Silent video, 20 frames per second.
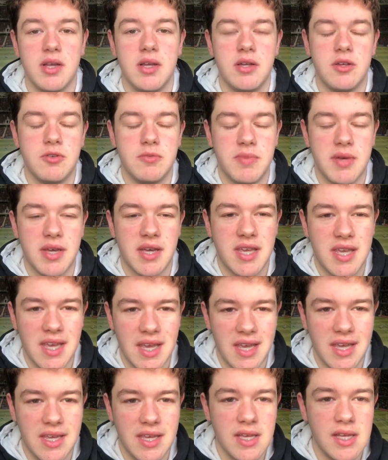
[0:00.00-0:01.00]
who would be a
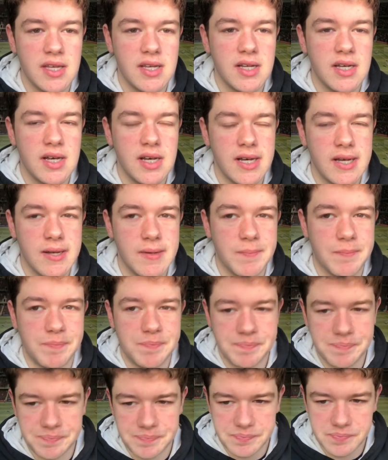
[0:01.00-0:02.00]
key
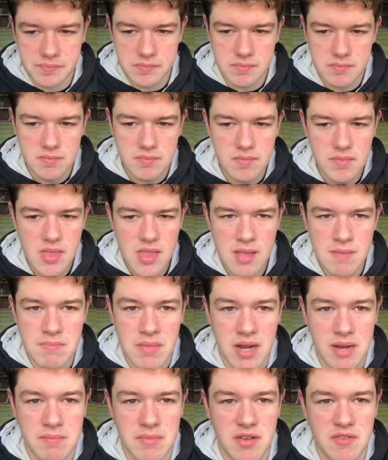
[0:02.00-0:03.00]

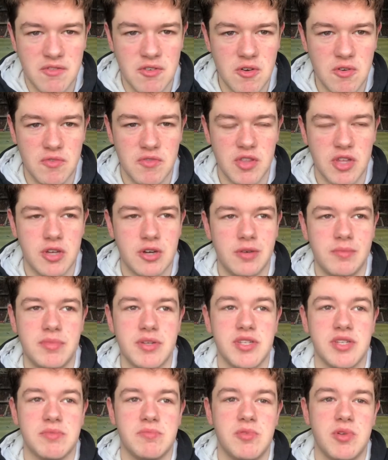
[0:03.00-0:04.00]
man in midfield for the
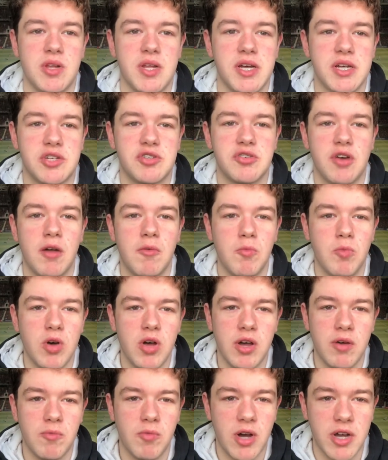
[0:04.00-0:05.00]
Cobblers, and we'll try and
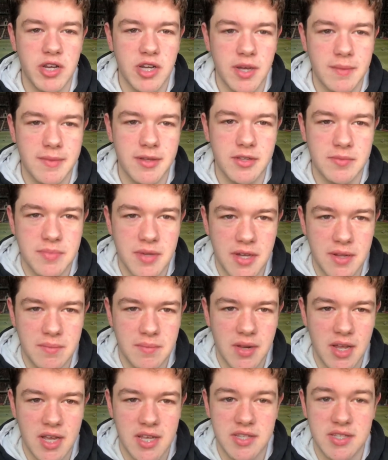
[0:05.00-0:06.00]
wind up those Burton
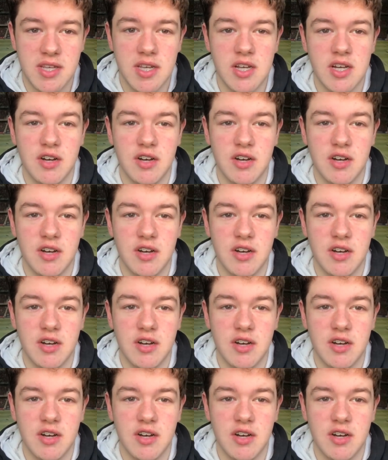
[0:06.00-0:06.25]
players.